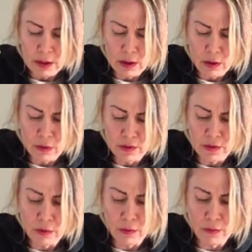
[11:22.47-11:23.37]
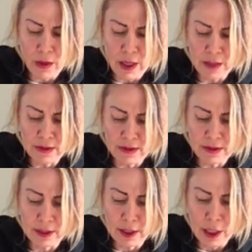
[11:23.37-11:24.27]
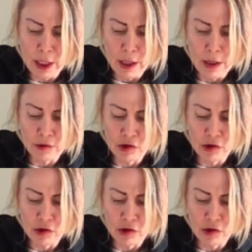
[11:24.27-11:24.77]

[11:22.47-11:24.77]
So super rise skinny